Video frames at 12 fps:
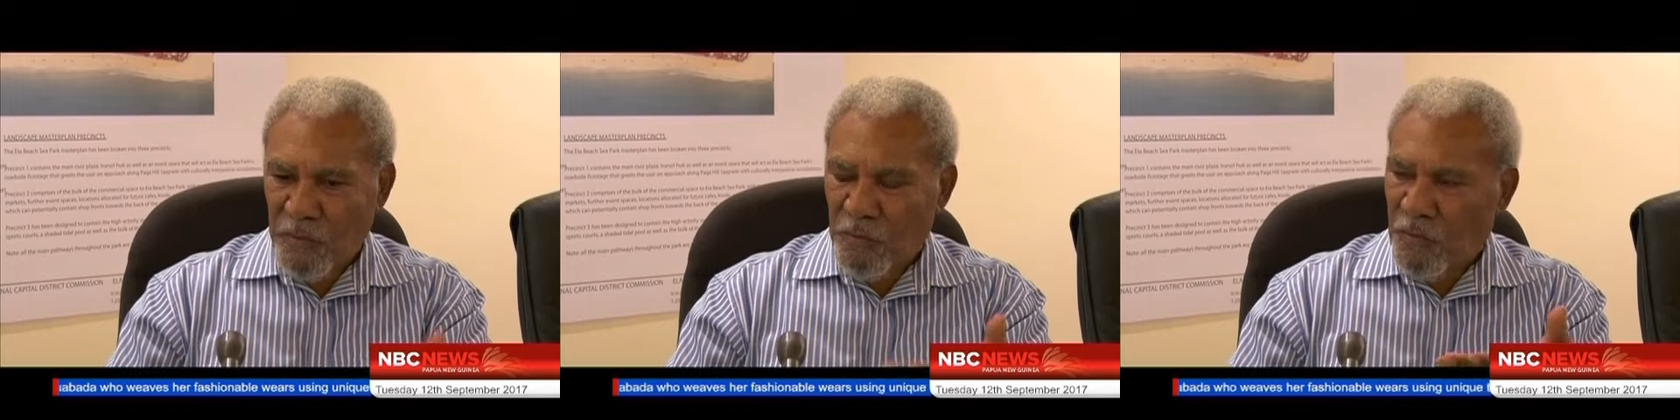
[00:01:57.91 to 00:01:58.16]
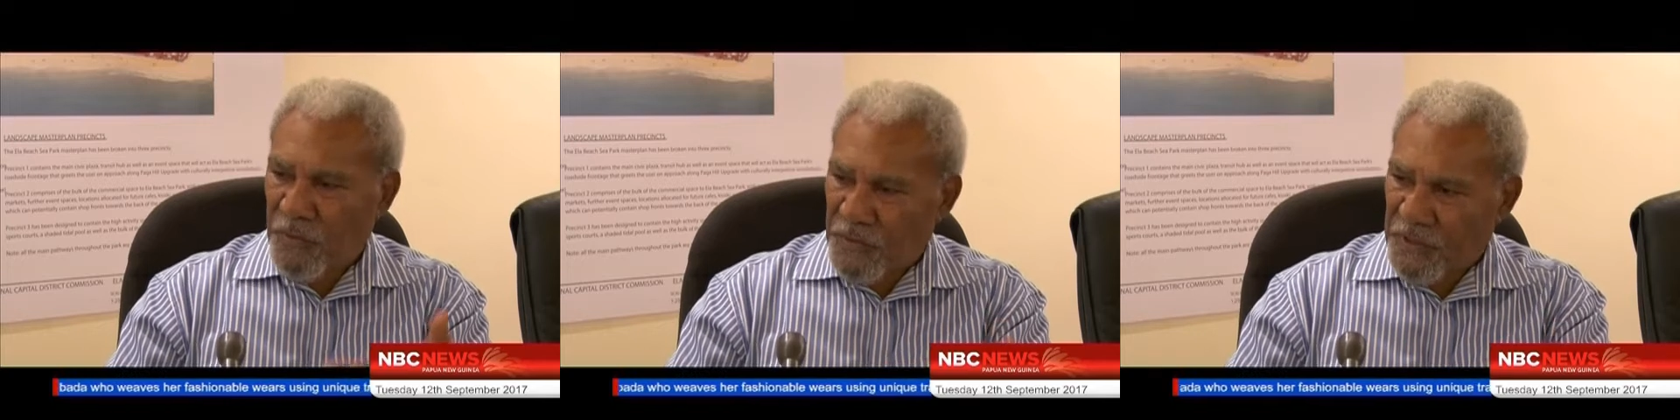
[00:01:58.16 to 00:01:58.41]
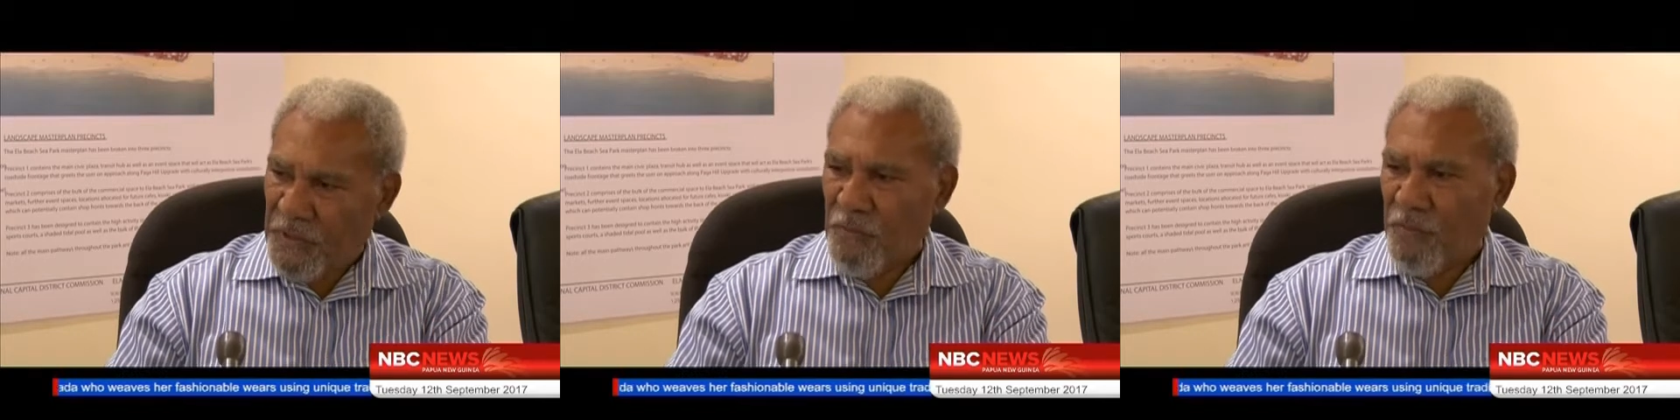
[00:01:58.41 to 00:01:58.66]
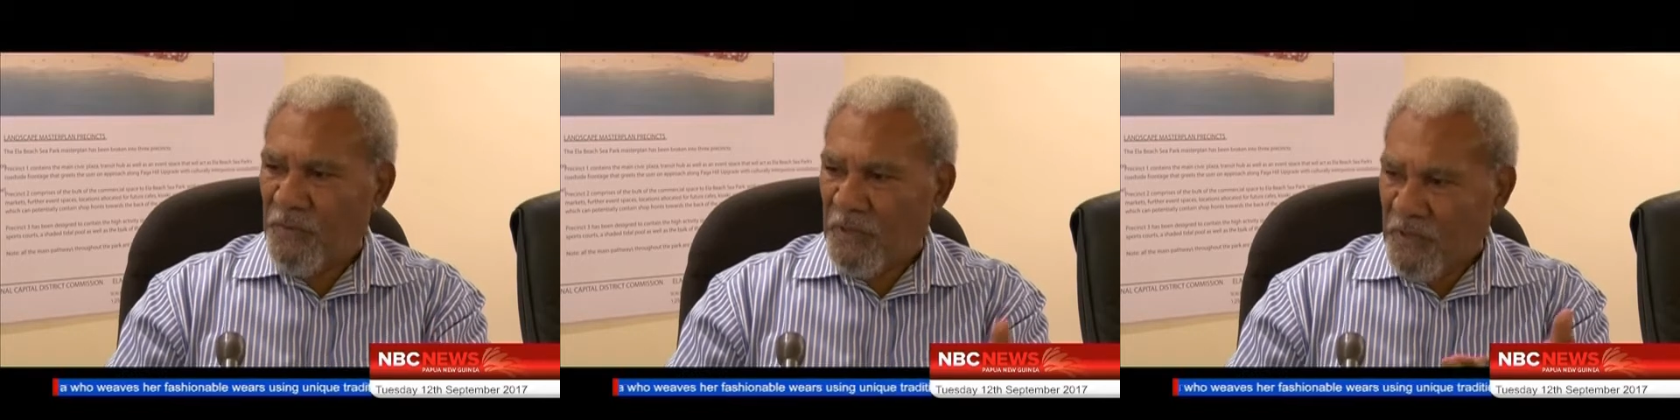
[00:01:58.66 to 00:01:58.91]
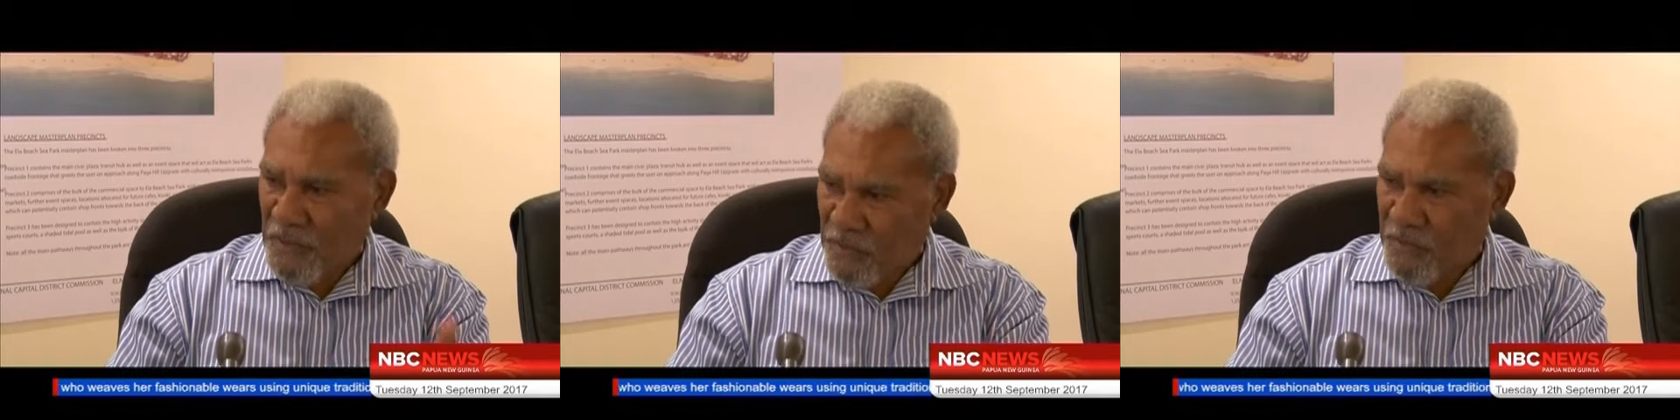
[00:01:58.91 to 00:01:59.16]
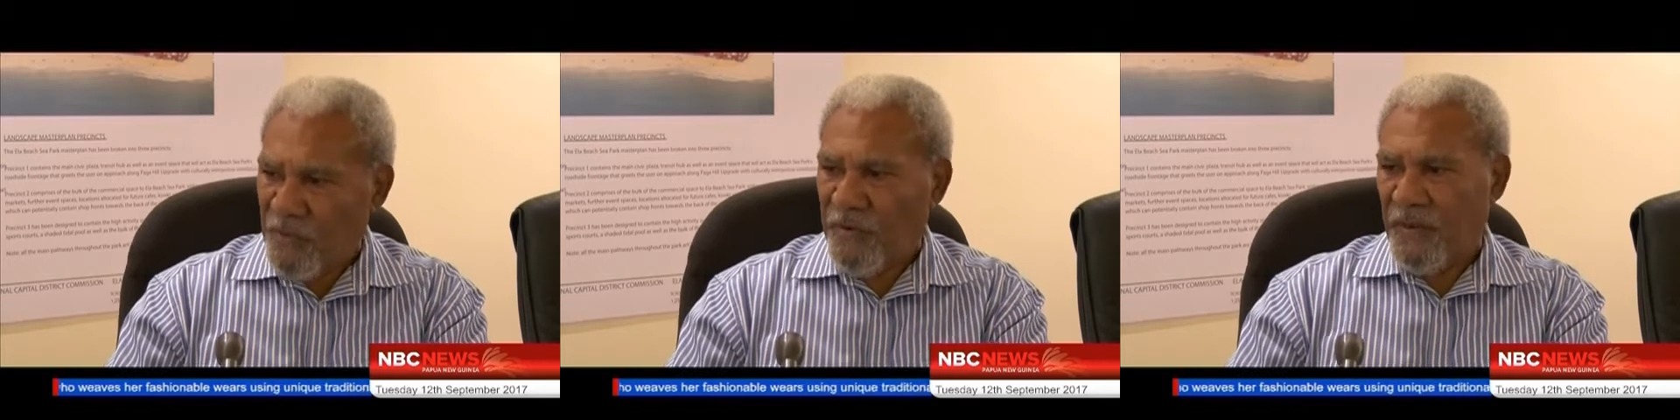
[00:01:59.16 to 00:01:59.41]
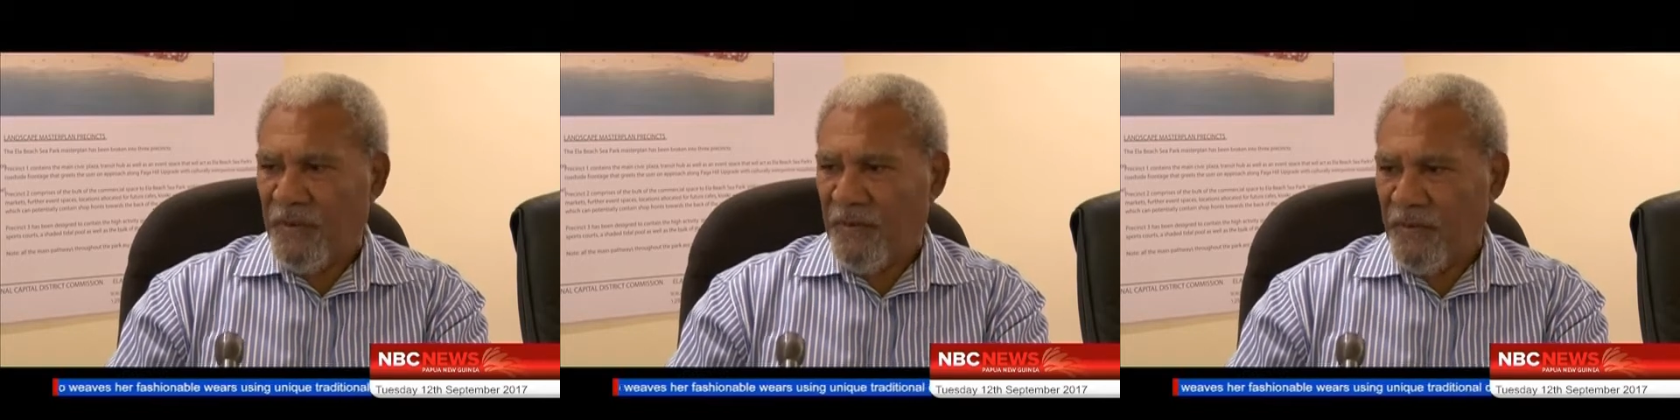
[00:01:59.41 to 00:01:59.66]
to continue to destroy